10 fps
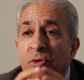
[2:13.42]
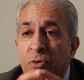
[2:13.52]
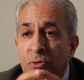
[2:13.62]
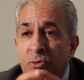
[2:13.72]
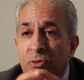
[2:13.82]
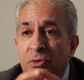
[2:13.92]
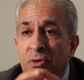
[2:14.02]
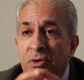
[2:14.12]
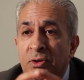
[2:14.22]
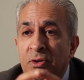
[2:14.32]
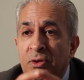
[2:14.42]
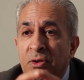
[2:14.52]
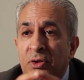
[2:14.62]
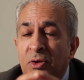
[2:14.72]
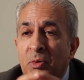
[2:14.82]
do.
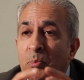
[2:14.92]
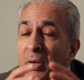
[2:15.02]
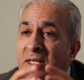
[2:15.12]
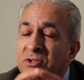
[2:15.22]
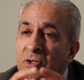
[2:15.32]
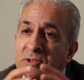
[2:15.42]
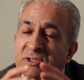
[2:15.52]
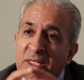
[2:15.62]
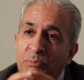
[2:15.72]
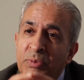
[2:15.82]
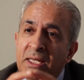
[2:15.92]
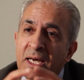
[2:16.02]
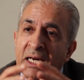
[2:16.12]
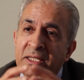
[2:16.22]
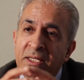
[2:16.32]
But it's not
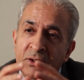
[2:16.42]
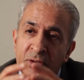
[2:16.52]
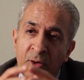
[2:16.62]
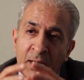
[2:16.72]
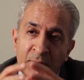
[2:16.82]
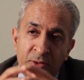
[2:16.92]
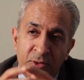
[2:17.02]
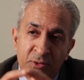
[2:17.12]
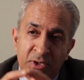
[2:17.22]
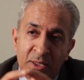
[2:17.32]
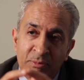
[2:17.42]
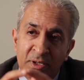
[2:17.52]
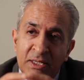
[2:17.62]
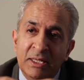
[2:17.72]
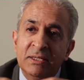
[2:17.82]
simply I didn't know how to do them,
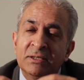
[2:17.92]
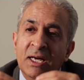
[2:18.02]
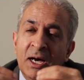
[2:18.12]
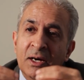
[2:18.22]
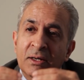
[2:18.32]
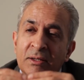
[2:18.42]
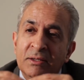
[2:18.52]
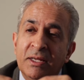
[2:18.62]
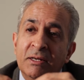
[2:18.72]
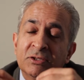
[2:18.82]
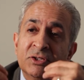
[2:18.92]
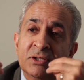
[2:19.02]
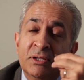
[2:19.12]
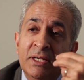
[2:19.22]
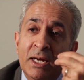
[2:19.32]
there are
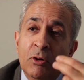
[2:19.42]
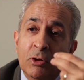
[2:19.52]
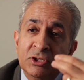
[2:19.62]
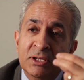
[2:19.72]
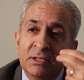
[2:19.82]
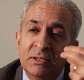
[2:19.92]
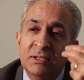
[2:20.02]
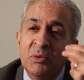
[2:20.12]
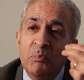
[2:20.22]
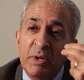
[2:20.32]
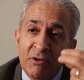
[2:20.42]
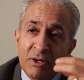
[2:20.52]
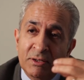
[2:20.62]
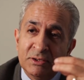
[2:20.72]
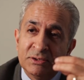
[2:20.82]
certain technological
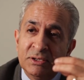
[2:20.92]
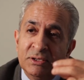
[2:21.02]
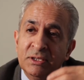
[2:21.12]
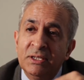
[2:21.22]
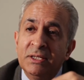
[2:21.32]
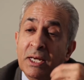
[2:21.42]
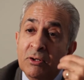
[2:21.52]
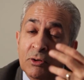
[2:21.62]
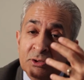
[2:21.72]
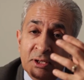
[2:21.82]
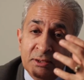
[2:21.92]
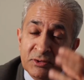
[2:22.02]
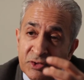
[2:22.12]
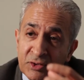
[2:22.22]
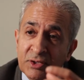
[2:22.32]
barriers, technological
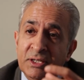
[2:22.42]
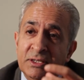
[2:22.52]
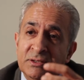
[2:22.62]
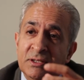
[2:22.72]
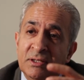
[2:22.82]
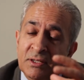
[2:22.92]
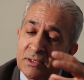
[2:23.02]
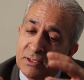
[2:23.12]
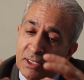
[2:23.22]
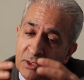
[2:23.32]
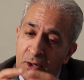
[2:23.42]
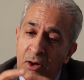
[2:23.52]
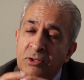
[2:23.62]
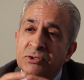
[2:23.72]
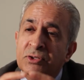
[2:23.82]
uncertainties that
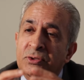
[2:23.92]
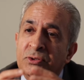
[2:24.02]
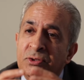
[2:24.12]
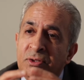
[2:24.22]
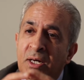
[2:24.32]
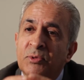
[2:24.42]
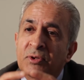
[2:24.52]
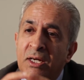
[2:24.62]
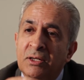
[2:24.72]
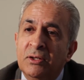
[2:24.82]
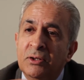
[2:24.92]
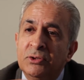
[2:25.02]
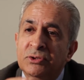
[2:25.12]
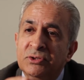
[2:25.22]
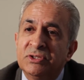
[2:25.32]
cause you to come to that
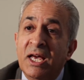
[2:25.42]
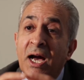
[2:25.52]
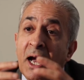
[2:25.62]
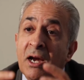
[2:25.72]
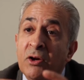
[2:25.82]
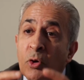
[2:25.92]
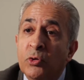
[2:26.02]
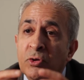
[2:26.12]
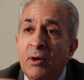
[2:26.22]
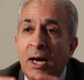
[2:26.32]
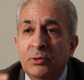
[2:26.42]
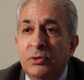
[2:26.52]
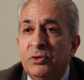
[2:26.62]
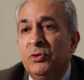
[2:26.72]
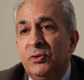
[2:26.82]
conclusion to say, I don't know how
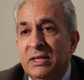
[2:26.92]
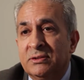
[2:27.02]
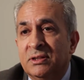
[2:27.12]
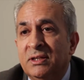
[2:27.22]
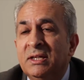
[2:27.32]
to do this.